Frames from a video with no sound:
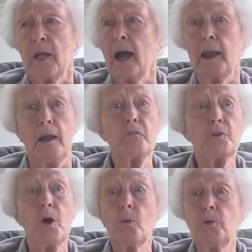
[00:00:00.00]
I
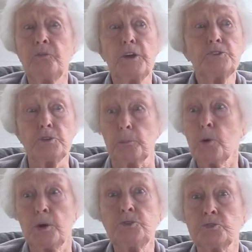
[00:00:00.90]
never knowed if he was a
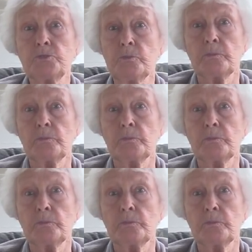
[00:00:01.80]
preacher.